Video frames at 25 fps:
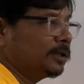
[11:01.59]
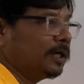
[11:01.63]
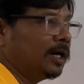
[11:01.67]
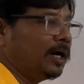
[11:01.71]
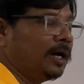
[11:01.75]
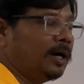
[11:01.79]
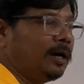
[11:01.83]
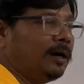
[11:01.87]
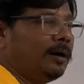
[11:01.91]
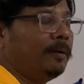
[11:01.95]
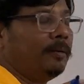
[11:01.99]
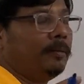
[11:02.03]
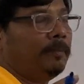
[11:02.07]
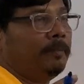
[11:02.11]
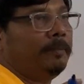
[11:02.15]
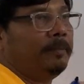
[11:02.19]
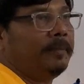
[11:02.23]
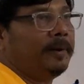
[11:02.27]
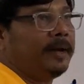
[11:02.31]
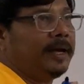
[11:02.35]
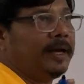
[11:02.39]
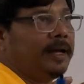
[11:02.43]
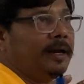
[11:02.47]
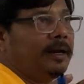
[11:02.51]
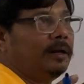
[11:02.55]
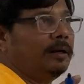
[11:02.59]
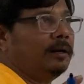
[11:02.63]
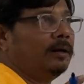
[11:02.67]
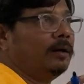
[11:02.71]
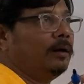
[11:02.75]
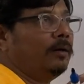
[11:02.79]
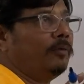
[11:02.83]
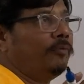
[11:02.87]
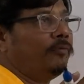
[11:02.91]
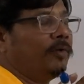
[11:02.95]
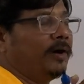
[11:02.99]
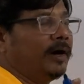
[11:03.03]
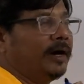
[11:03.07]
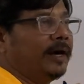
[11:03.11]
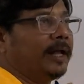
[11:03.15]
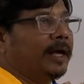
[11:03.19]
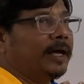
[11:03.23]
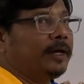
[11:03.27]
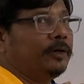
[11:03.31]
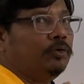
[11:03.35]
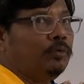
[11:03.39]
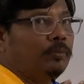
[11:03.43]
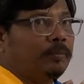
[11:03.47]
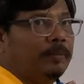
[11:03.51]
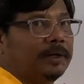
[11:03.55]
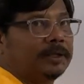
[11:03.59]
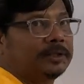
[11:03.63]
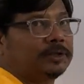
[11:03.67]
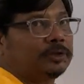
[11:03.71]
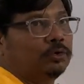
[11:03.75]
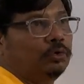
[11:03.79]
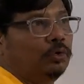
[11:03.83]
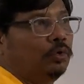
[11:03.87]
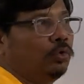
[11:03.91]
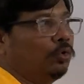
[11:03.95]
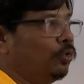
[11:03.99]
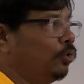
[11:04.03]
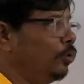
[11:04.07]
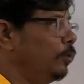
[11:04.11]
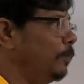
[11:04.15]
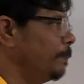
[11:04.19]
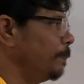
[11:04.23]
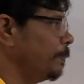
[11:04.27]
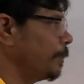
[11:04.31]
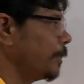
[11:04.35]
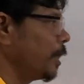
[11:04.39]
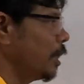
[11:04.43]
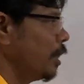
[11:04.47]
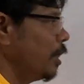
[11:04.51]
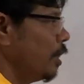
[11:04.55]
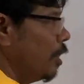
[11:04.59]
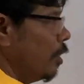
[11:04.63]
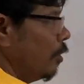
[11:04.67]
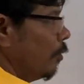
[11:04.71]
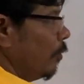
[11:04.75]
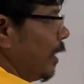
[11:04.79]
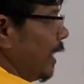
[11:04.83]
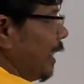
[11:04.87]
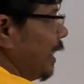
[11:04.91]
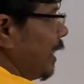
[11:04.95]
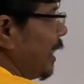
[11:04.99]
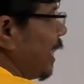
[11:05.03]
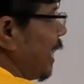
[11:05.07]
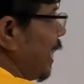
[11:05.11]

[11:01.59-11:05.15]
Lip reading: the main funda you must know. When